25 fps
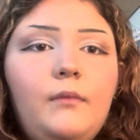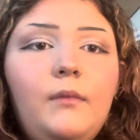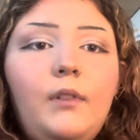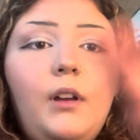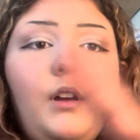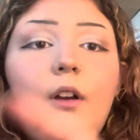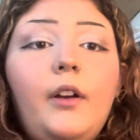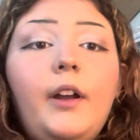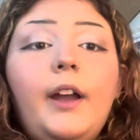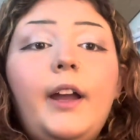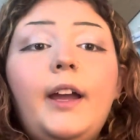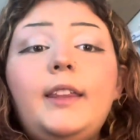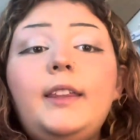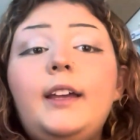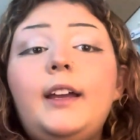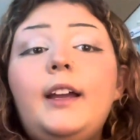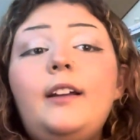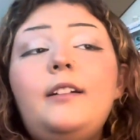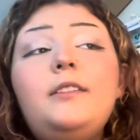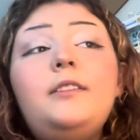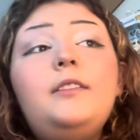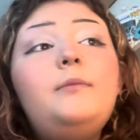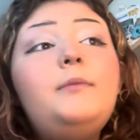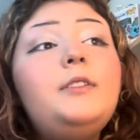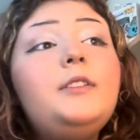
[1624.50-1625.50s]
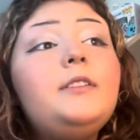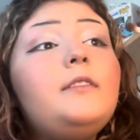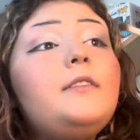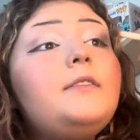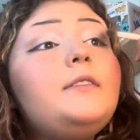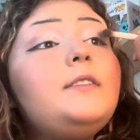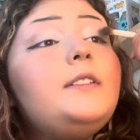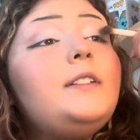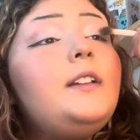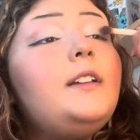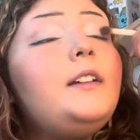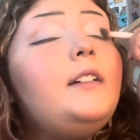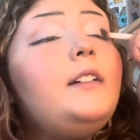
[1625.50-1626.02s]
Okay, I think I got them as close
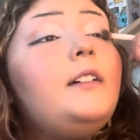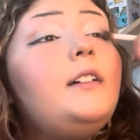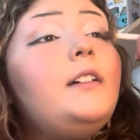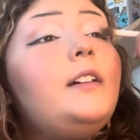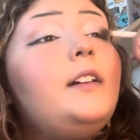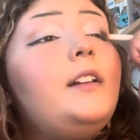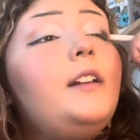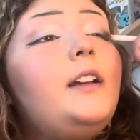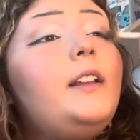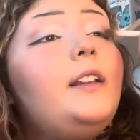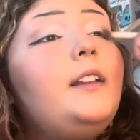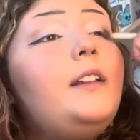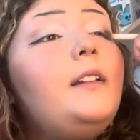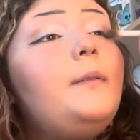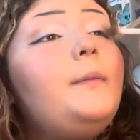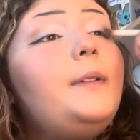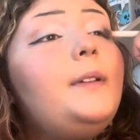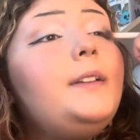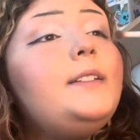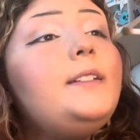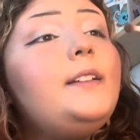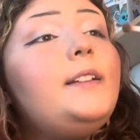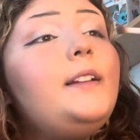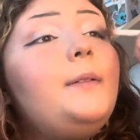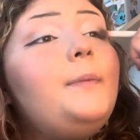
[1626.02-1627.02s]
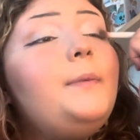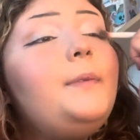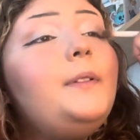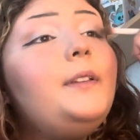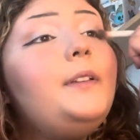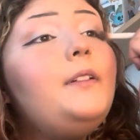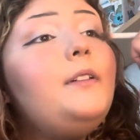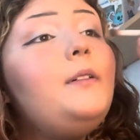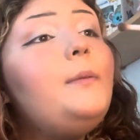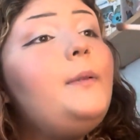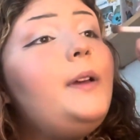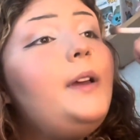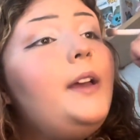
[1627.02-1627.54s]
as I could. I did mess it up a
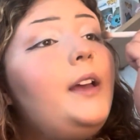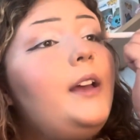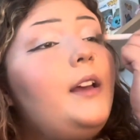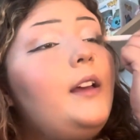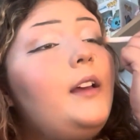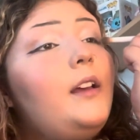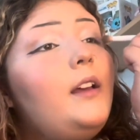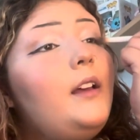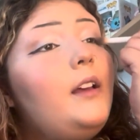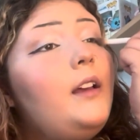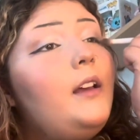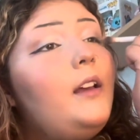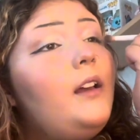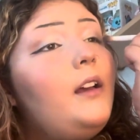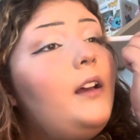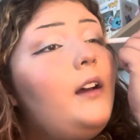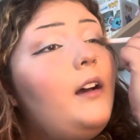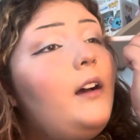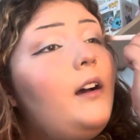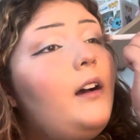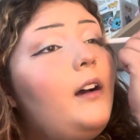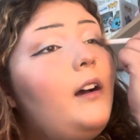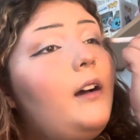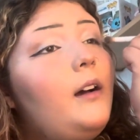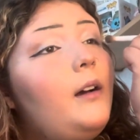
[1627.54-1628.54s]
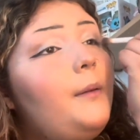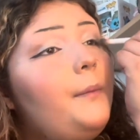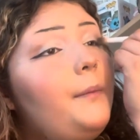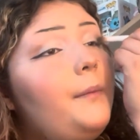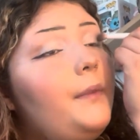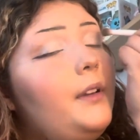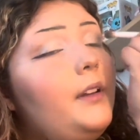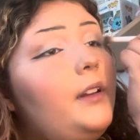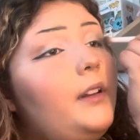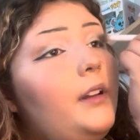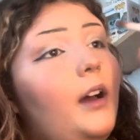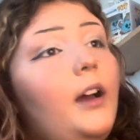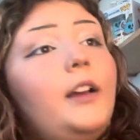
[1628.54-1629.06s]
little bit.
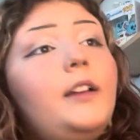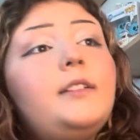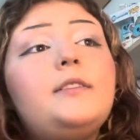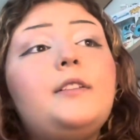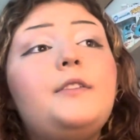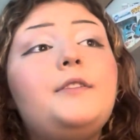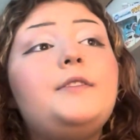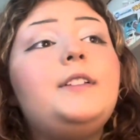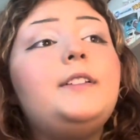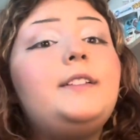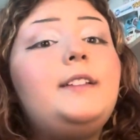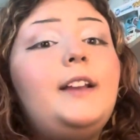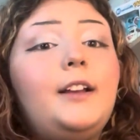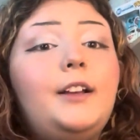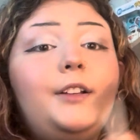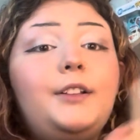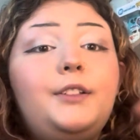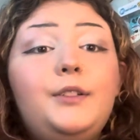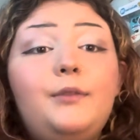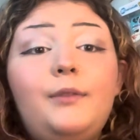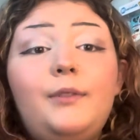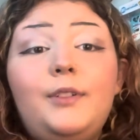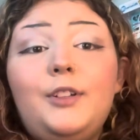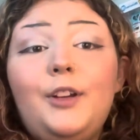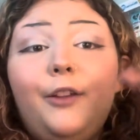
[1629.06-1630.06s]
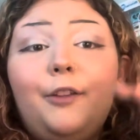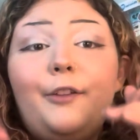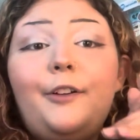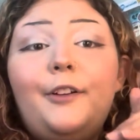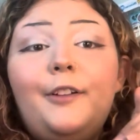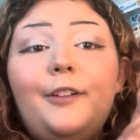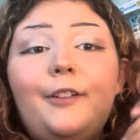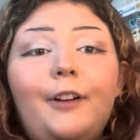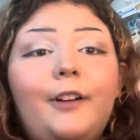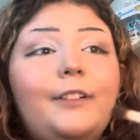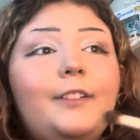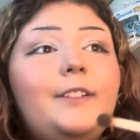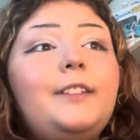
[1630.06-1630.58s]
As close as I could to each other,
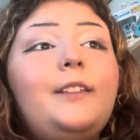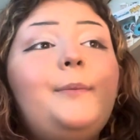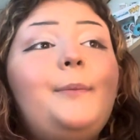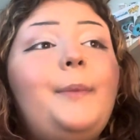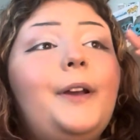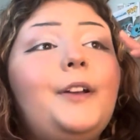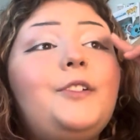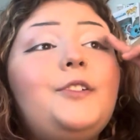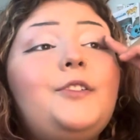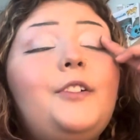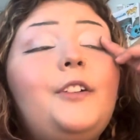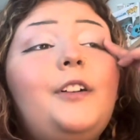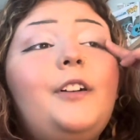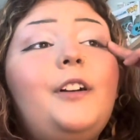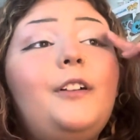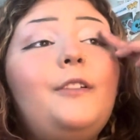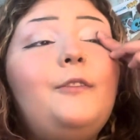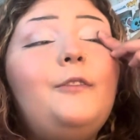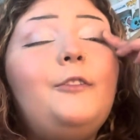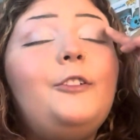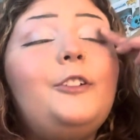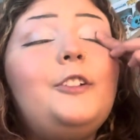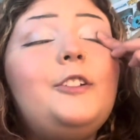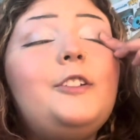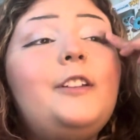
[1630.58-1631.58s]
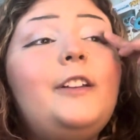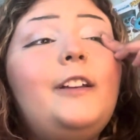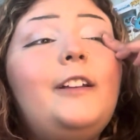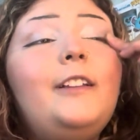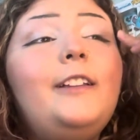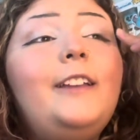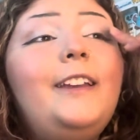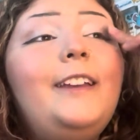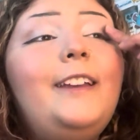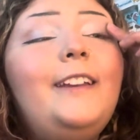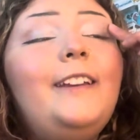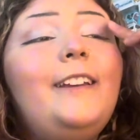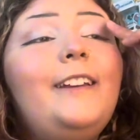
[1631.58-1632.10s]
not to the picture,
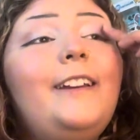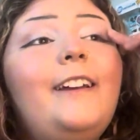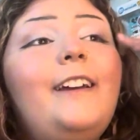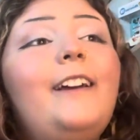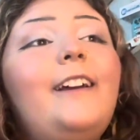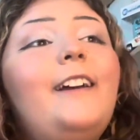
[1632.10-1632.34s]
unfortunately.